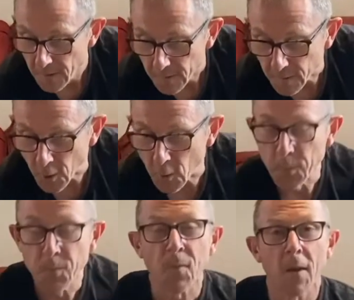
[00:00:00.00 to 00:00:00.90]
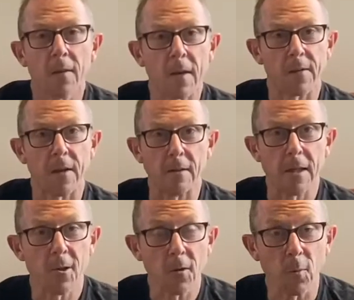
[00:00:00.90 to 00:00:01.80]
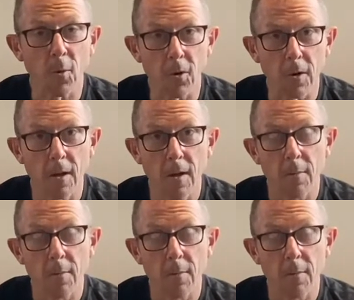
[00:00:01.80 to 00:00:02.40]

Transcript: So that's how ledgers work.